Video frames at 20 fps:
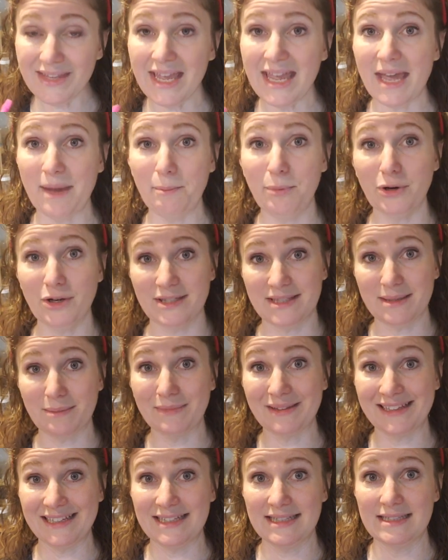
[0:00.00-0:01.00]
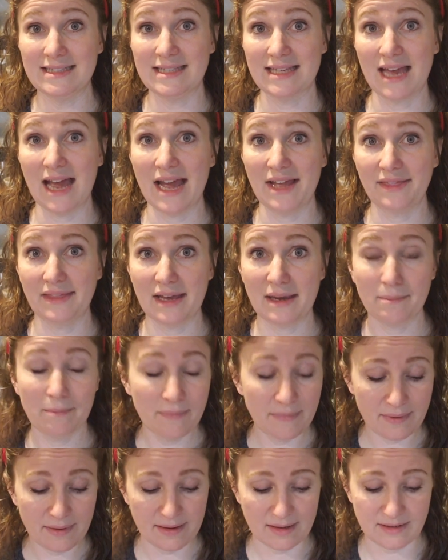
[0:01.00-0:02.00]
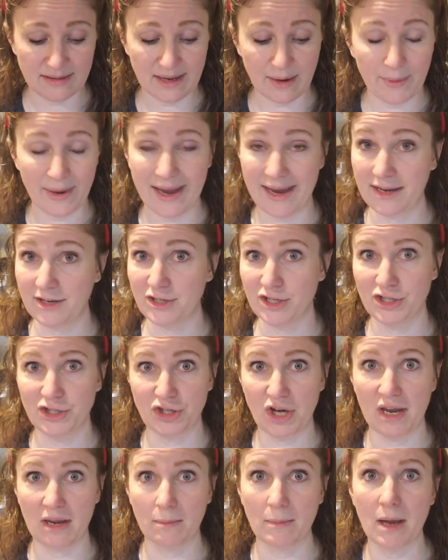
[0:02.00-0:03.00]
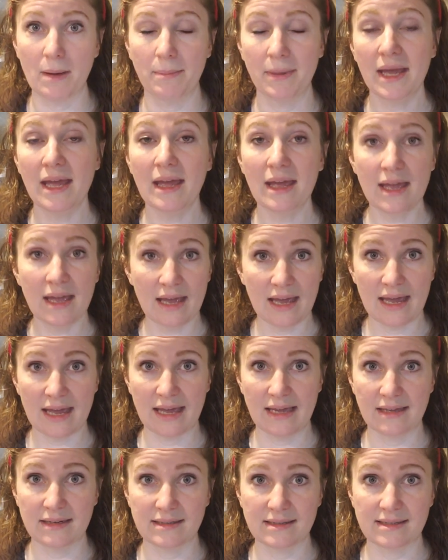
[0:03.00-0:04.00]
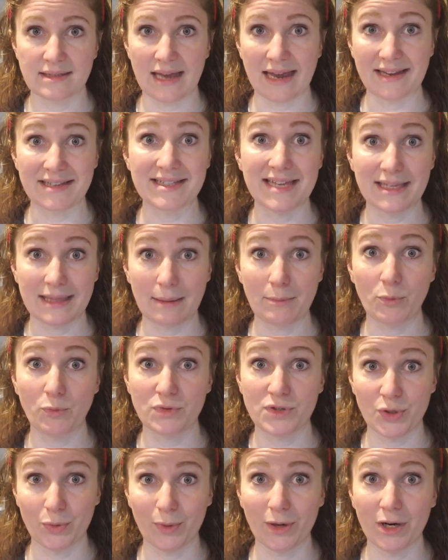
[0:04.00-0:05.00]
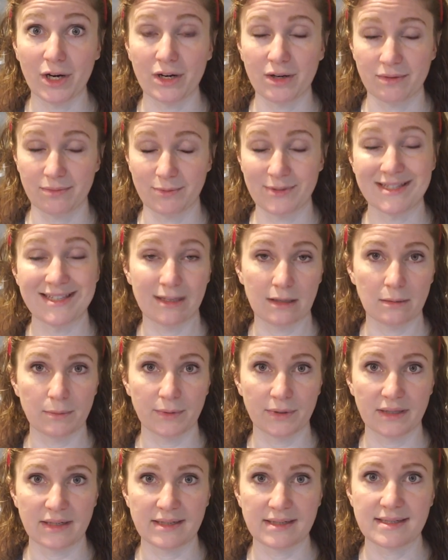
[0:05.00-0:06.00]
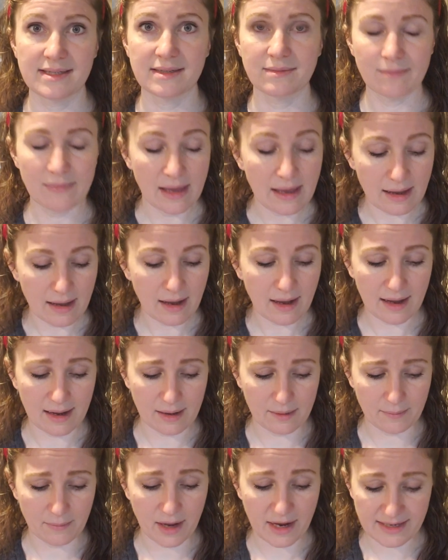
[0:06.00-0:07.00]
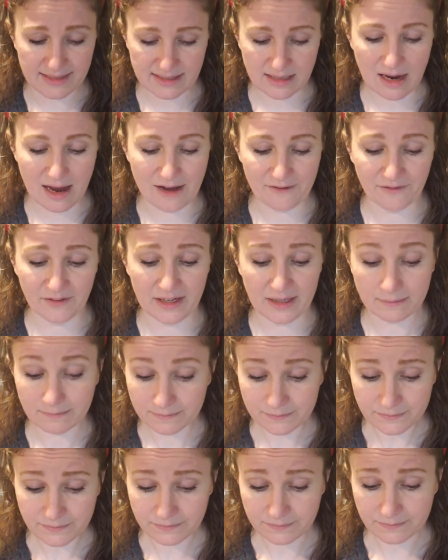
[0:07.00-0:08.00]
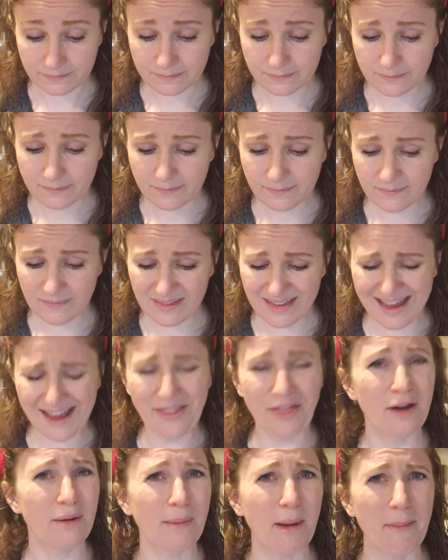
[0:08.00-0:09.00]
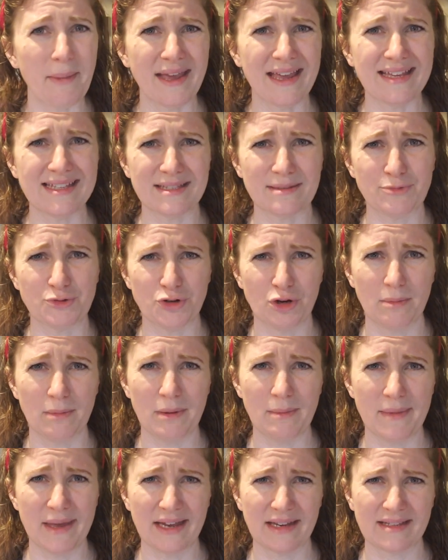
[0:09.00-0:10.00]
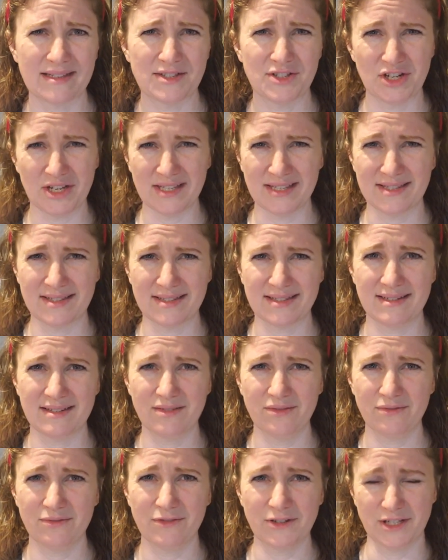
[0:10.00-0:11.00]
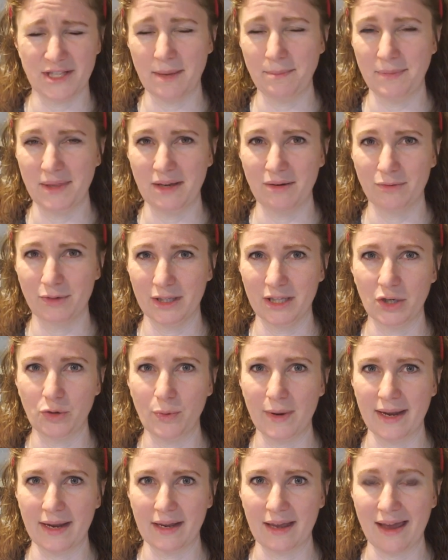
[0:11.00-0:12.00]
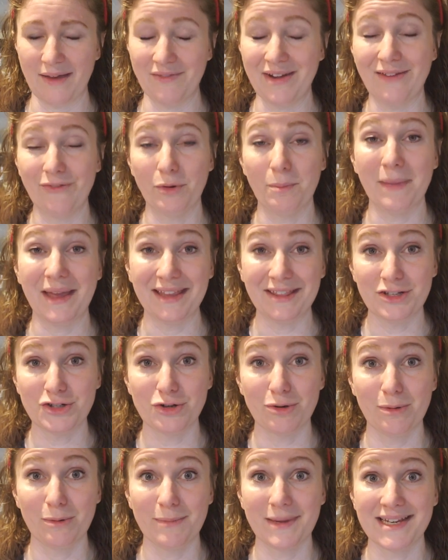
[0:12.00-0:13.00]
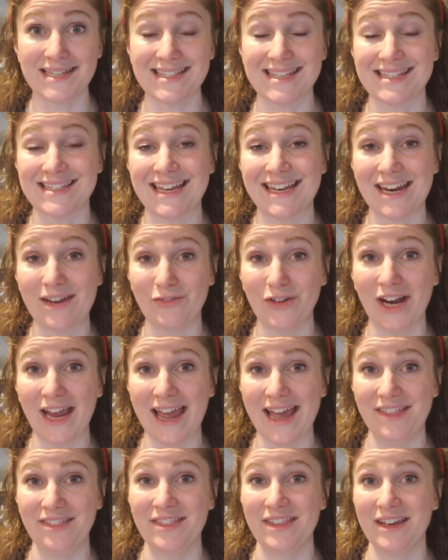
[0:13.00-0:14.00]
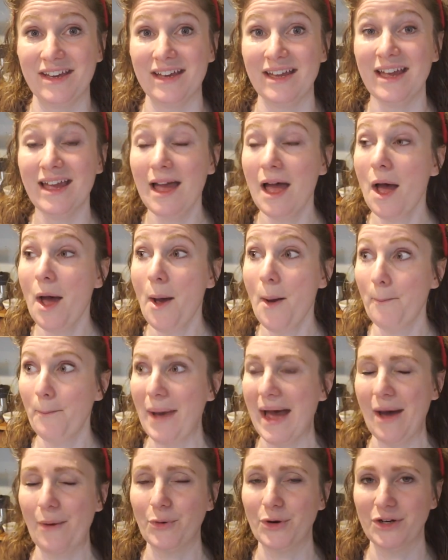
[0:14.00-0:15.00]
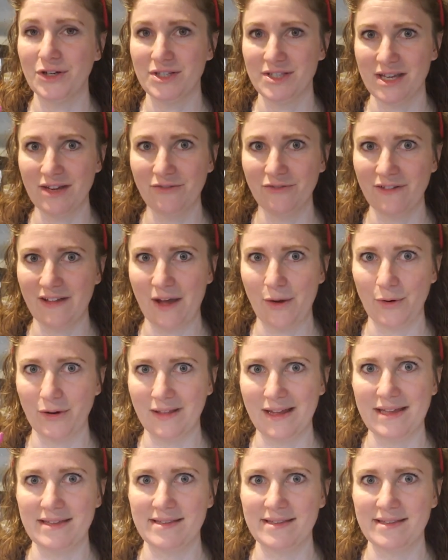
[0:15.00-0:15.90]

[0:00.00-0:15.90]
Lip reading: and put some lids on them. That way I can just shake them up and I can take them to work with sealable lids. Iced coffee. I thought about making some trimmy mix just for something really quick. I've never made the trimmy mix because I never had the powdered sunflower